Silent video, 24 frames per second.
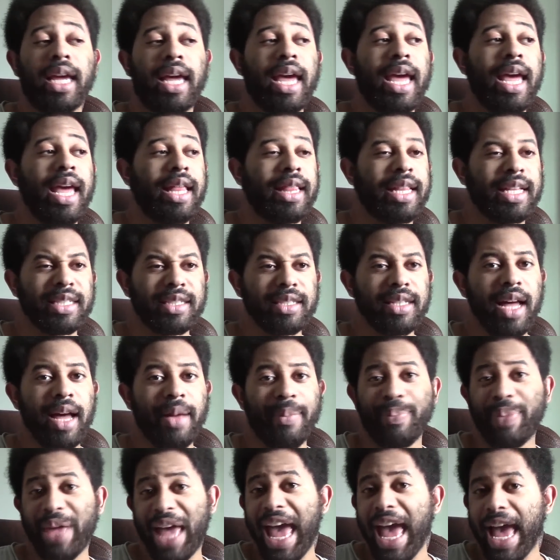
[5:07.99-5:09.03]
And that's
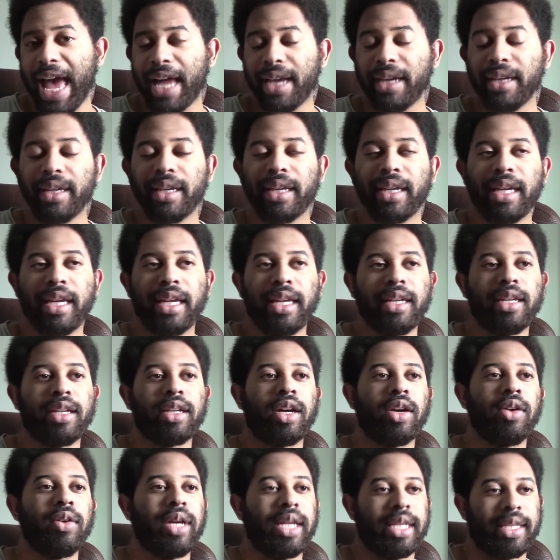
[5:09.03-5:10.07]
not bad. You
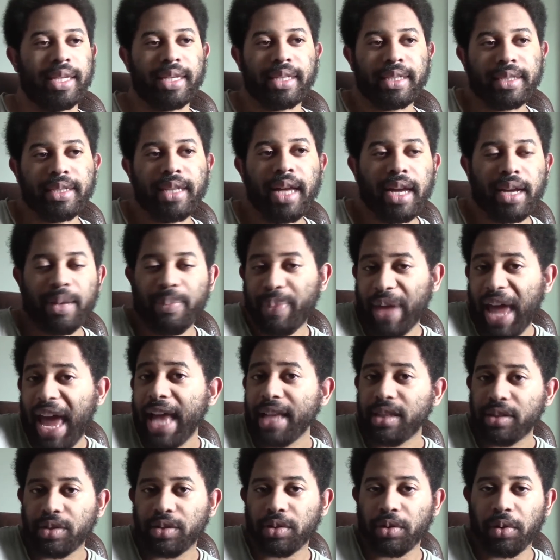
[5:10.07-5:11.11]
know, it's not a
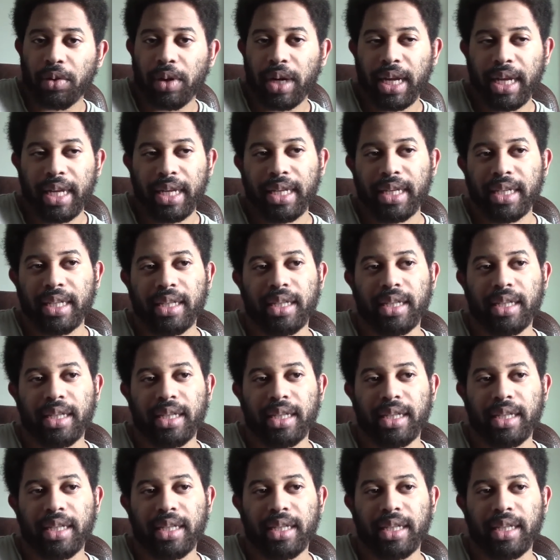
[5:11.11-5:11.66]
bad story,